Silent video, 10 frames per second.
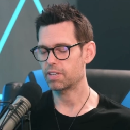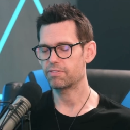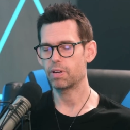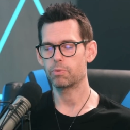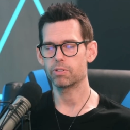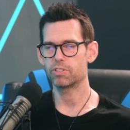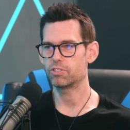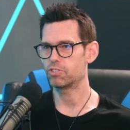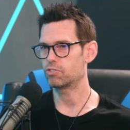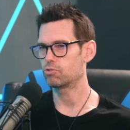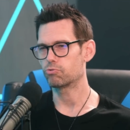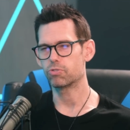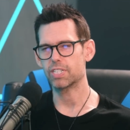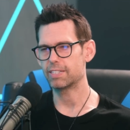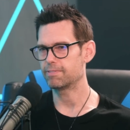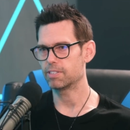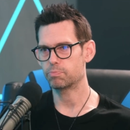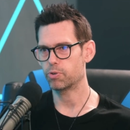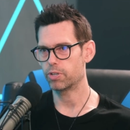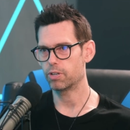ephemeral to just drive right. this
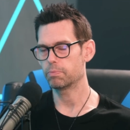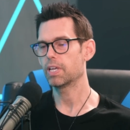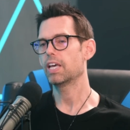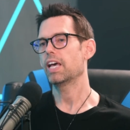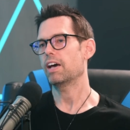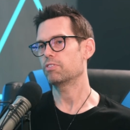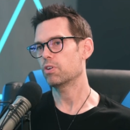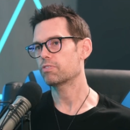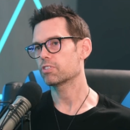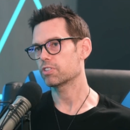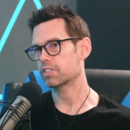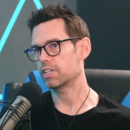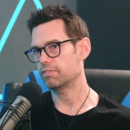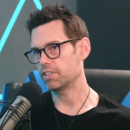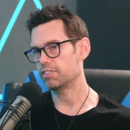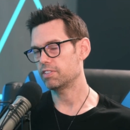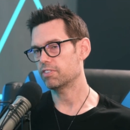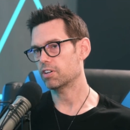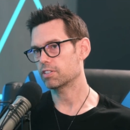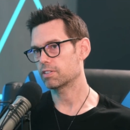point home. Have you ever looked at a VeVe
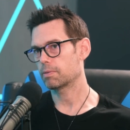Vault?